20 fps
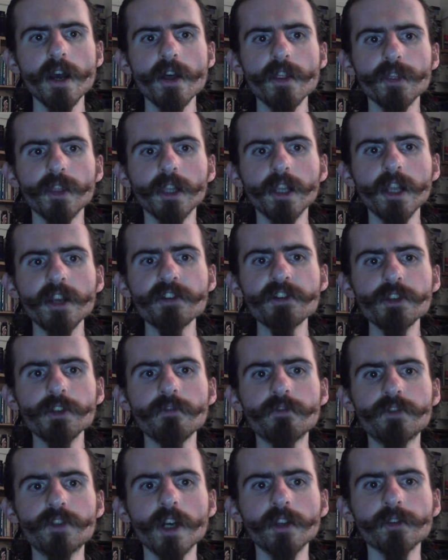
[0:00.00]
The lesson
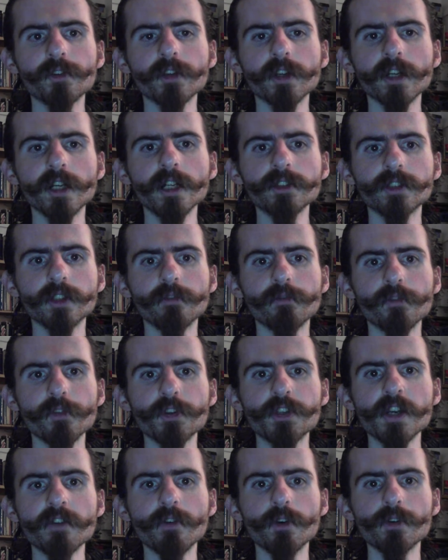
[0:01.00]
of ChandraGhanta for the
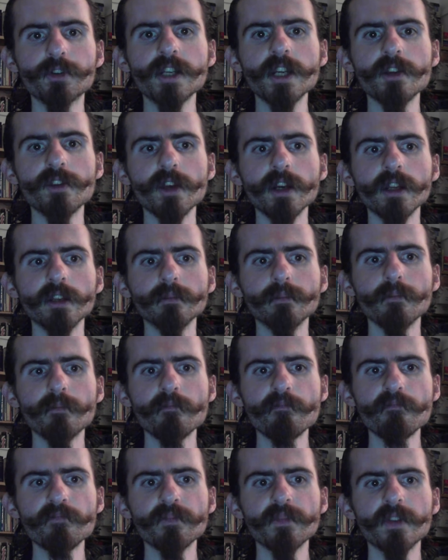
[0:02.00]
devotee, then,
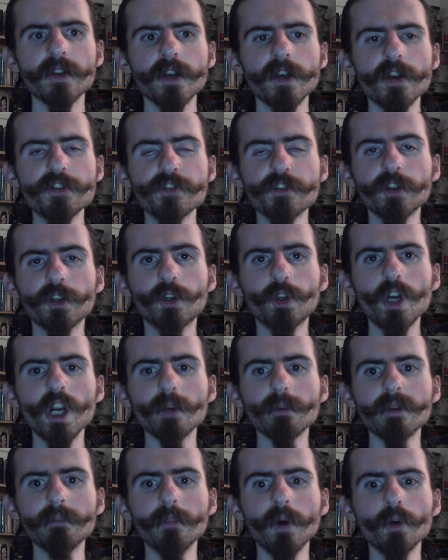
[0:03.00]
is an
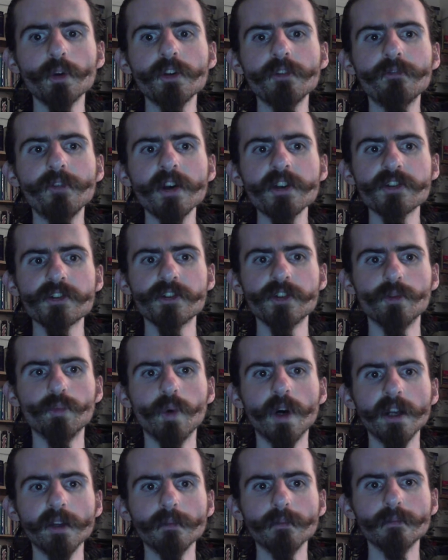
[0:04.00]
incredibly multifaceted
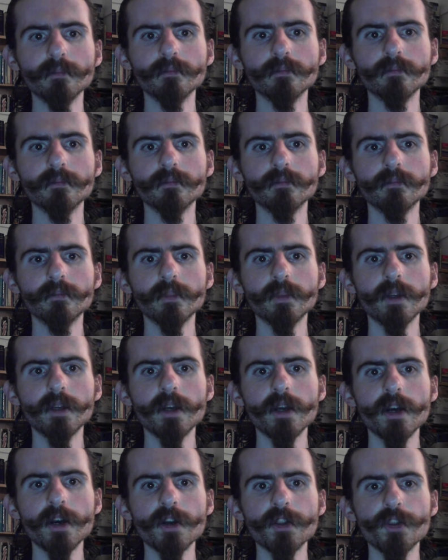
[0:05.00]
one.
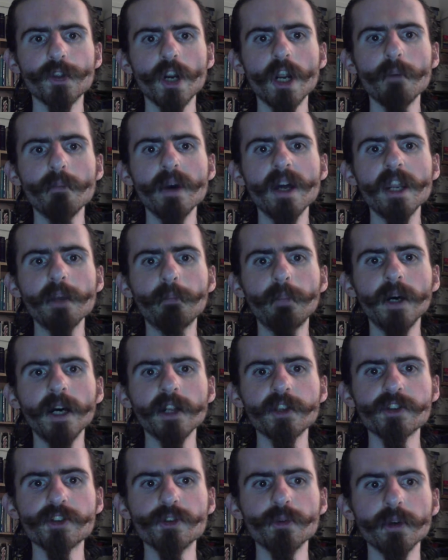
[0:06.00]
There are many
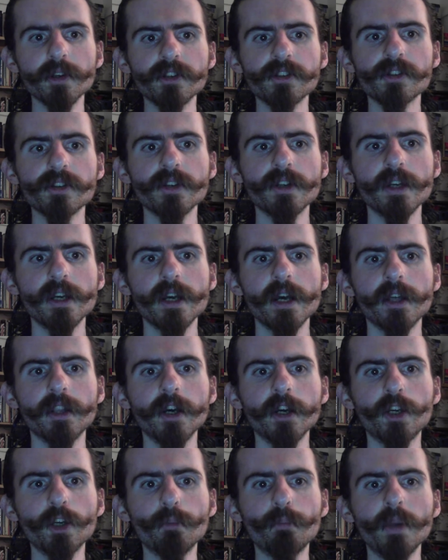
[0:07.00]
parts to it, and
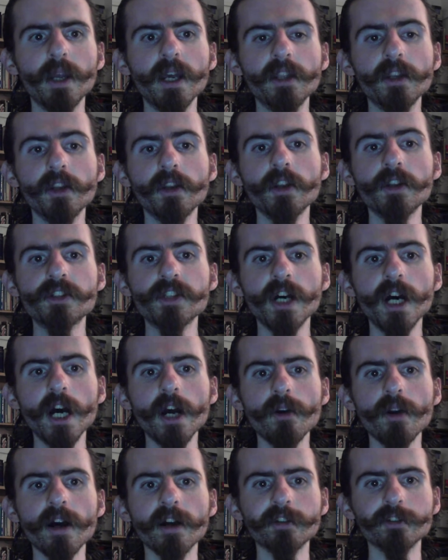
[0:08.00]
I could pen an
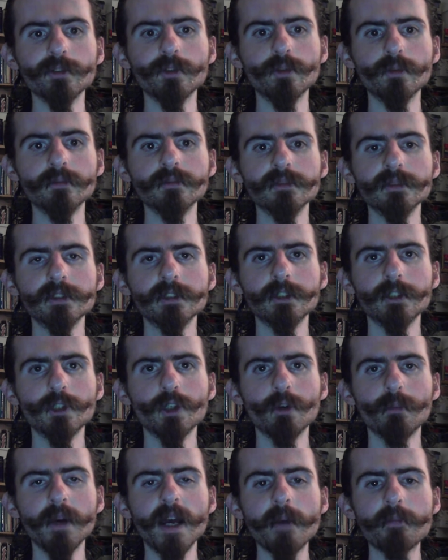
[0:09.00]
entire article,
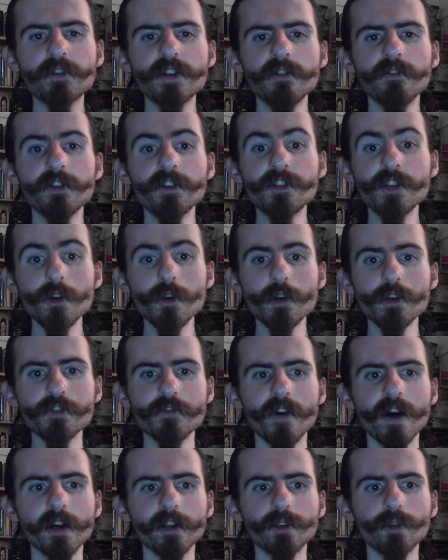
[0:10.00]
or perhaps even a series of
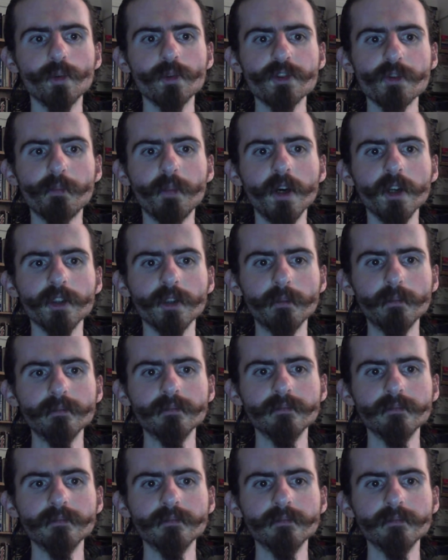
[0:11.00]
articles upon them.